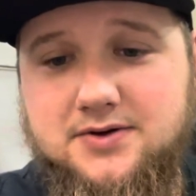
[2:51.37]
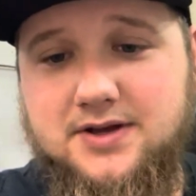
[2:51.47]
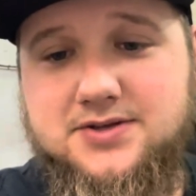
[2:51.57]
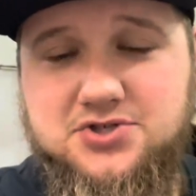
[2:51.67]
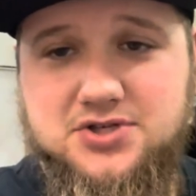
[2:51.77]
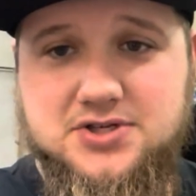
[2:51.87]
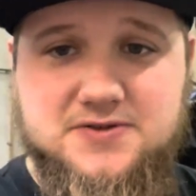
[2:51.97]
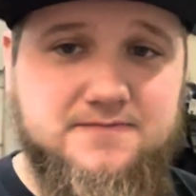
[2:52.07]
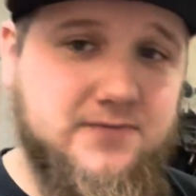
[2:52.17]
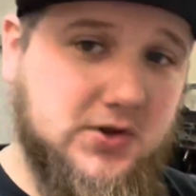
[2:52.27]
and just
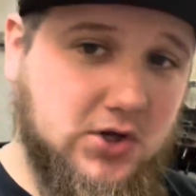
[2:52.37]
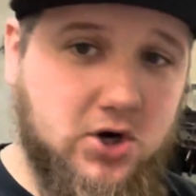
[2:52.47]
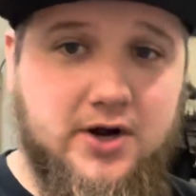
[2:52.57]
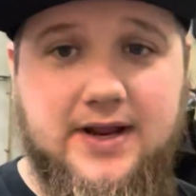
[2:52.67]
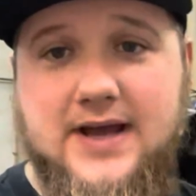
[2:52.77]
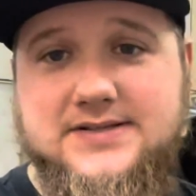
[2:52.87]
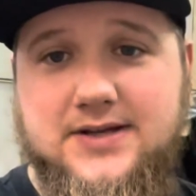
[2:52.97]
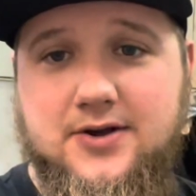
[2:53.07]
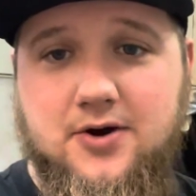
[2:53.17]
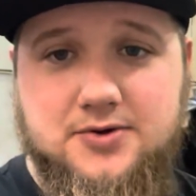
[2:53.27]
learning as I
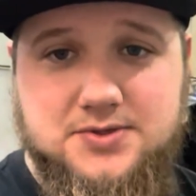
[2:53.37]
go,